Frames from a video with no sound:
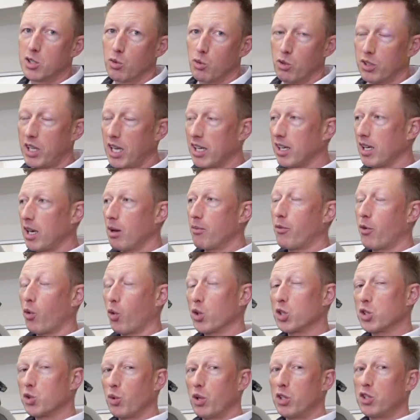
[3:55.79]
So we're taking up
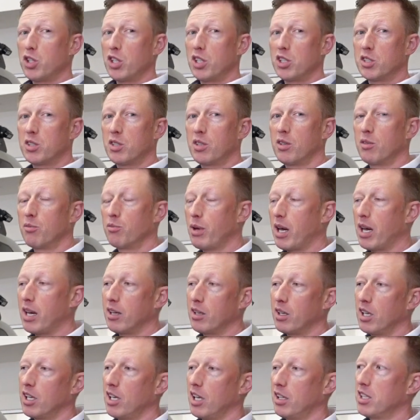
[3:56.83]
4 switches,
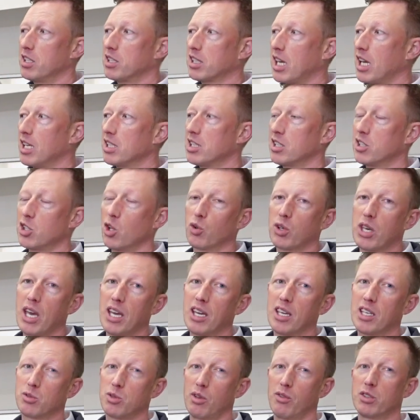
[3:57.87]
but in this case it's okay
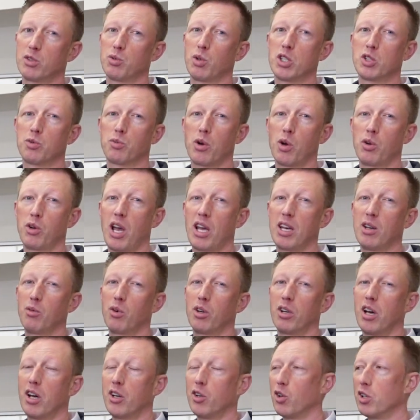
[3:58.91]
because we have a Switch Pro
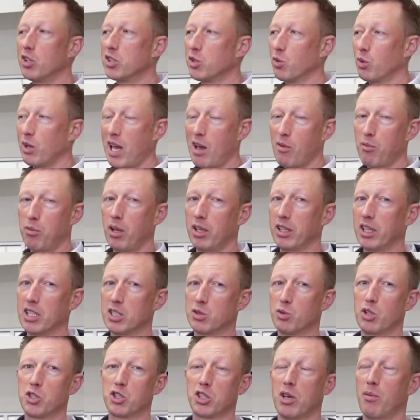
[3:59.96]
9100, so we have plenty of
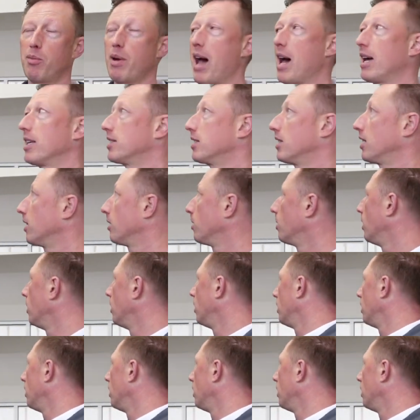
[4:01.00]
switch capacity.